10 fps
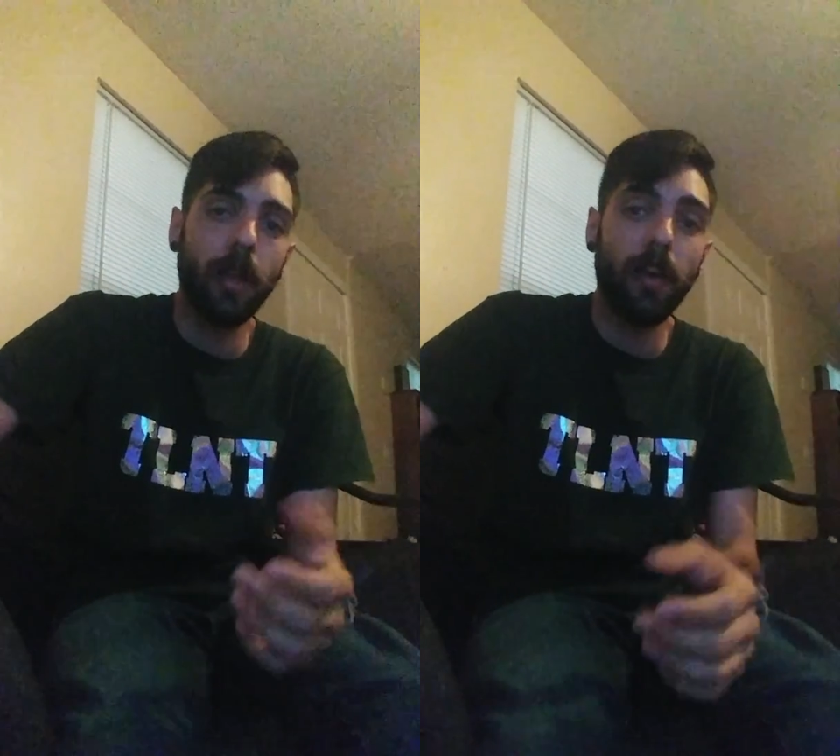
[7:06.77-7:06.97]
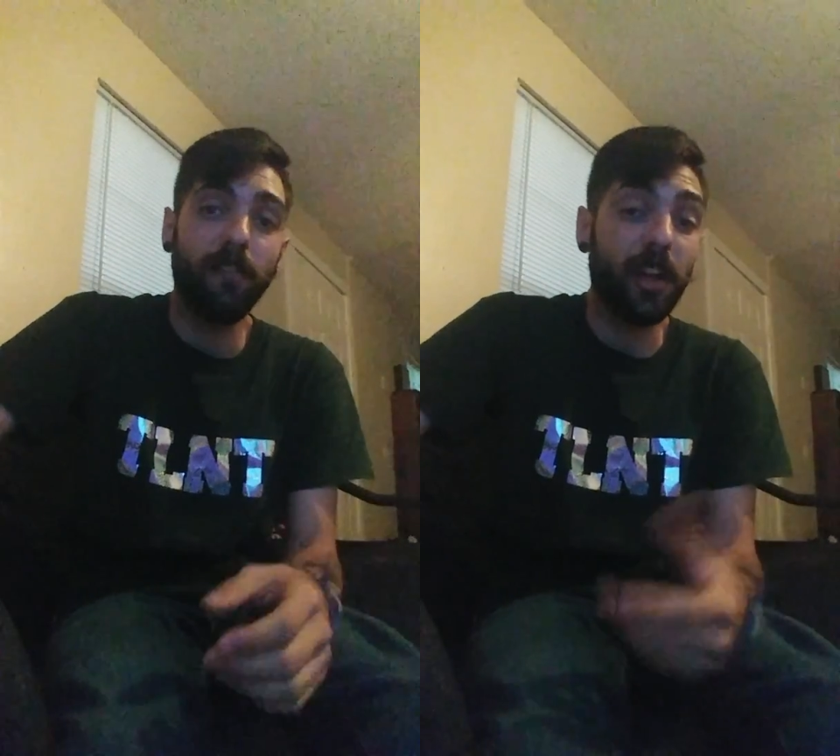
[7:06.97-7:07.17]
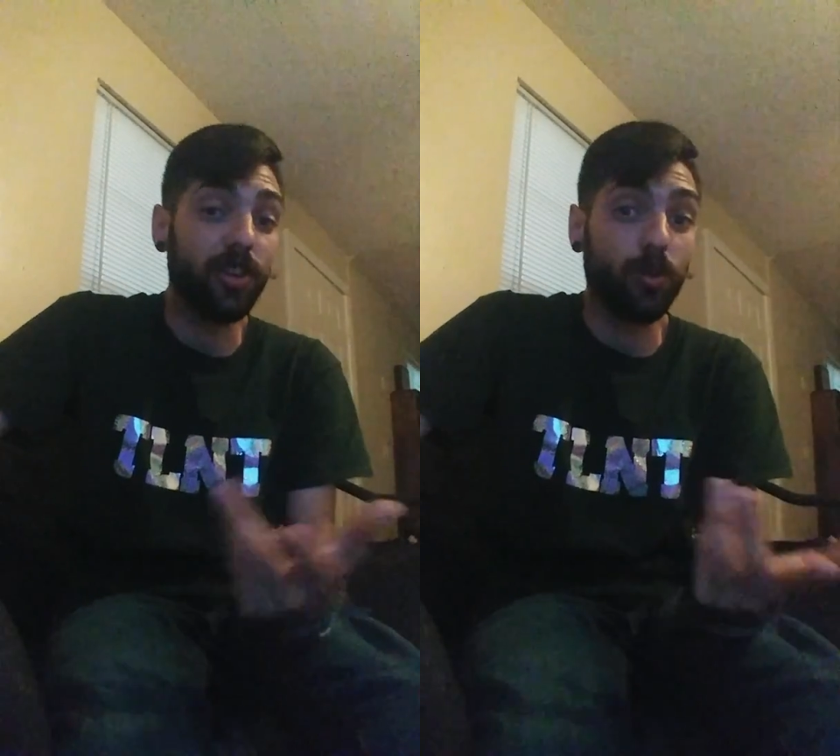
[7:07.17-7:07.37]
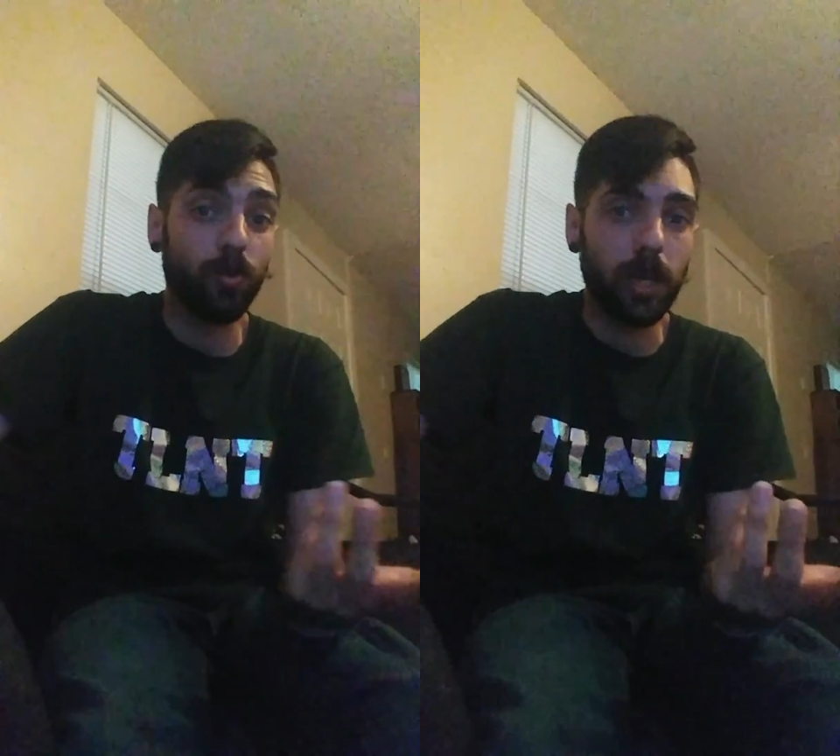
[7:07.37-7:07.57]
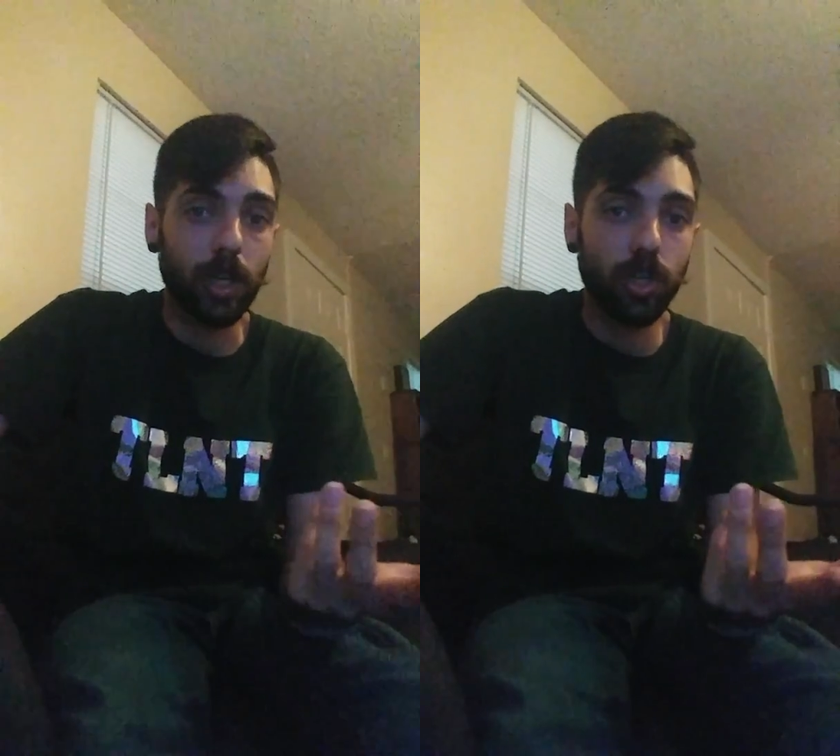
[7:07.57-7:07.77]
find your
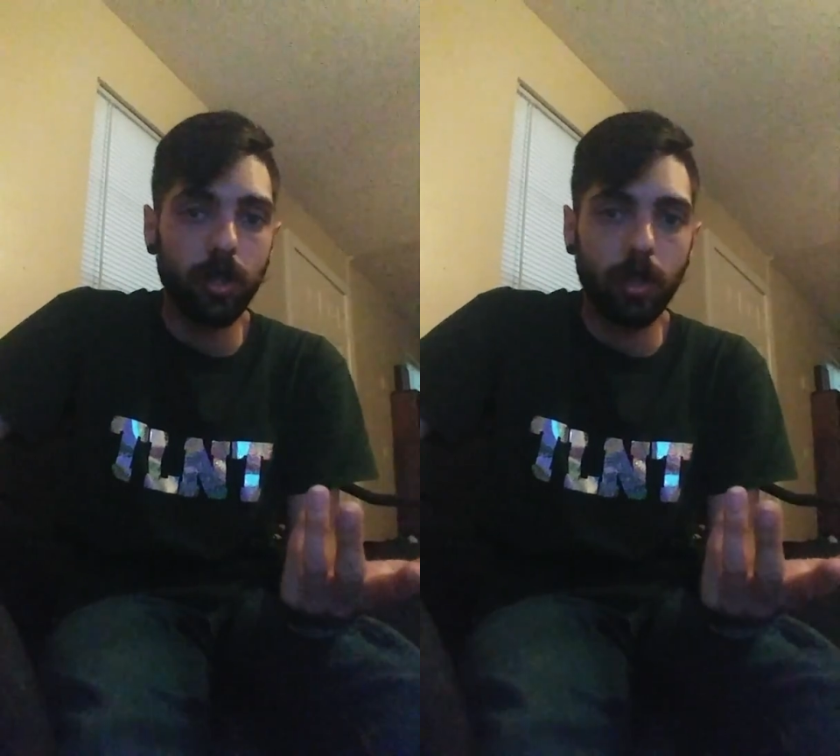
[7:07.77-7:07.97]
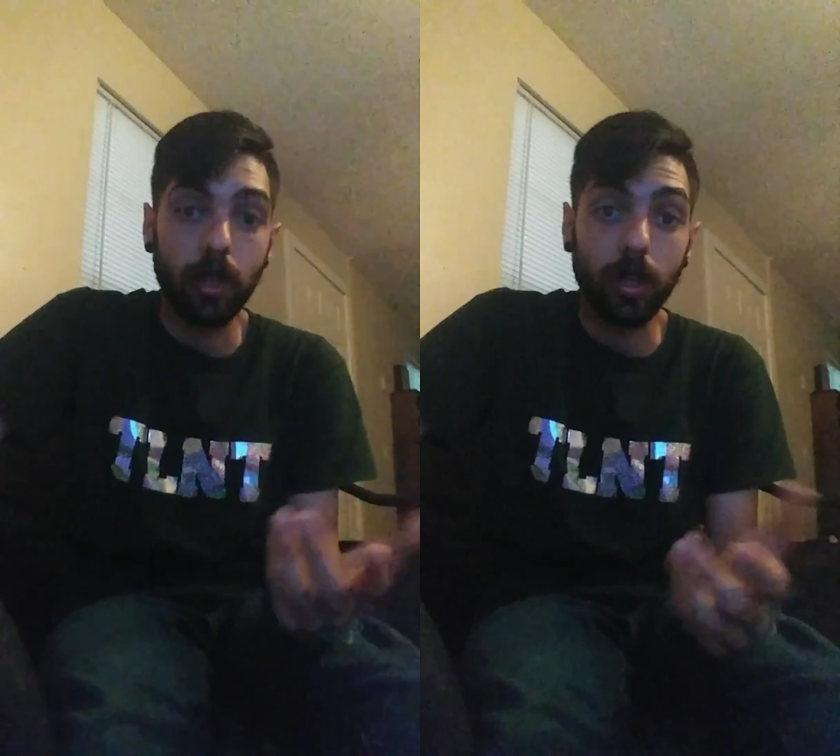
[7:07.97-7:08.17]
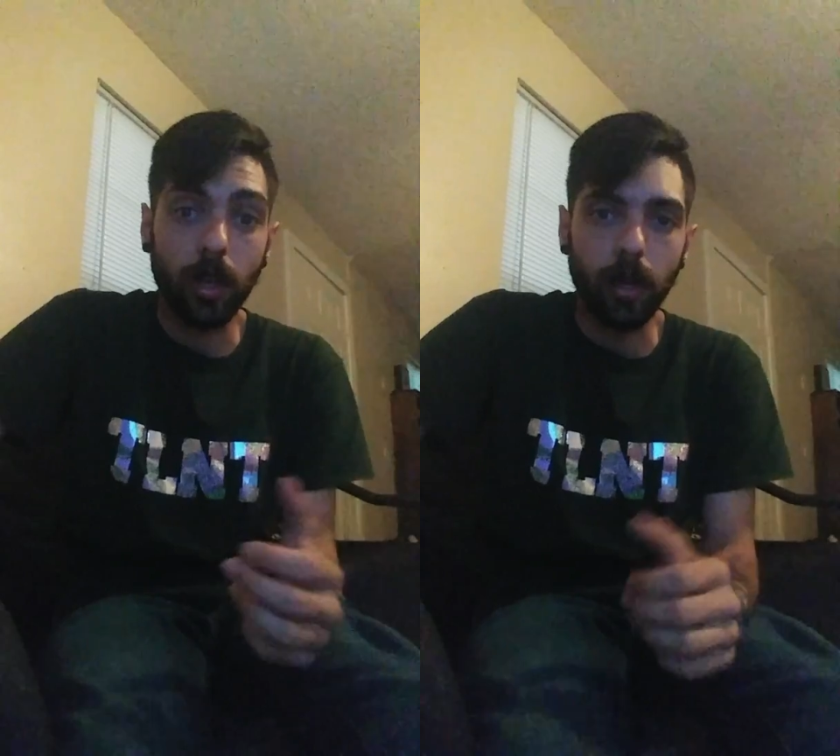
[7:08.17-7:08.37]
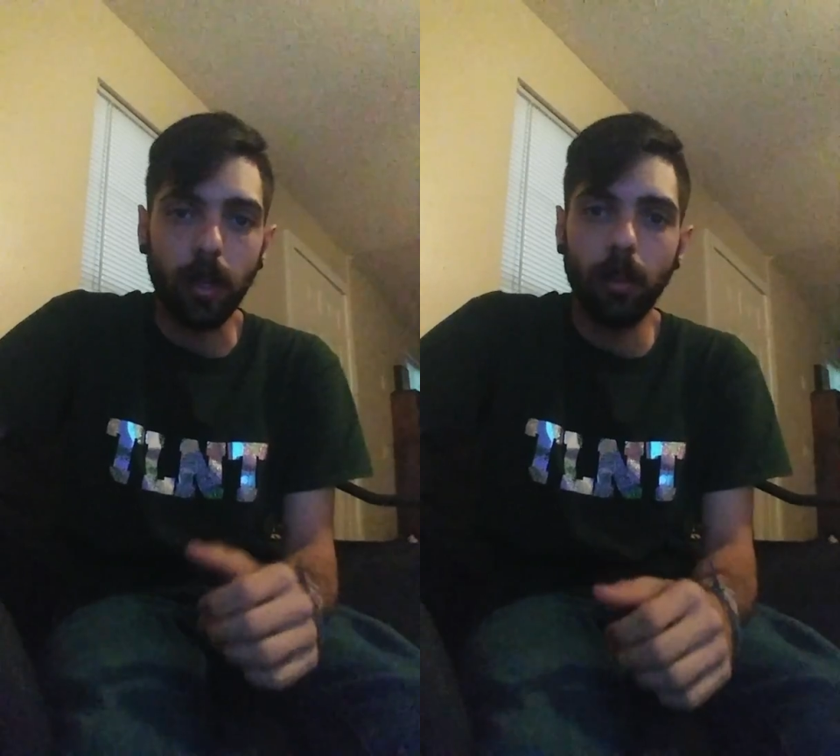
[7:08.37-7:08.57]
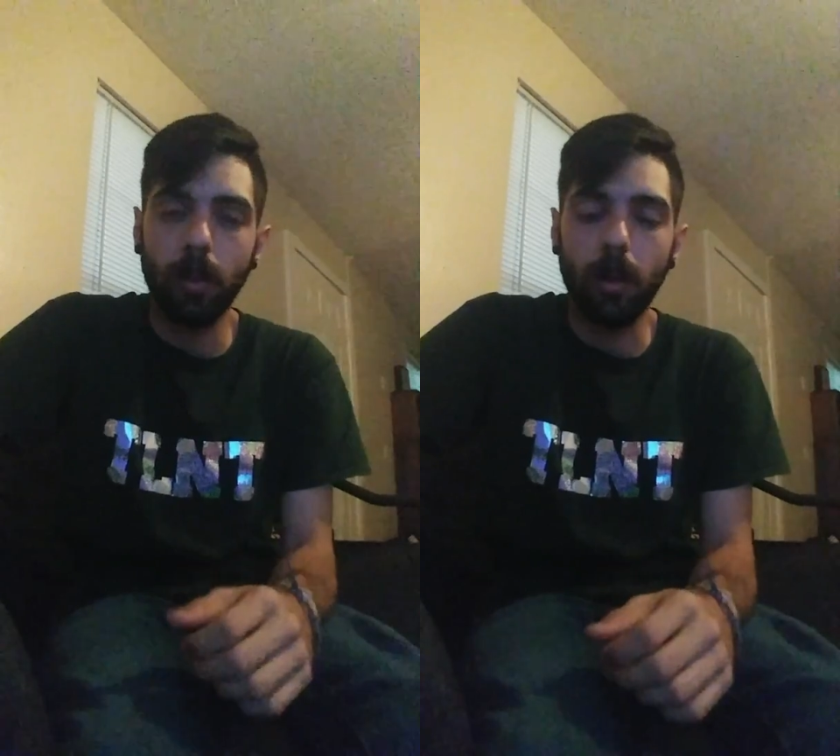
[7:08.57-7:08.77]
own niche in tutting.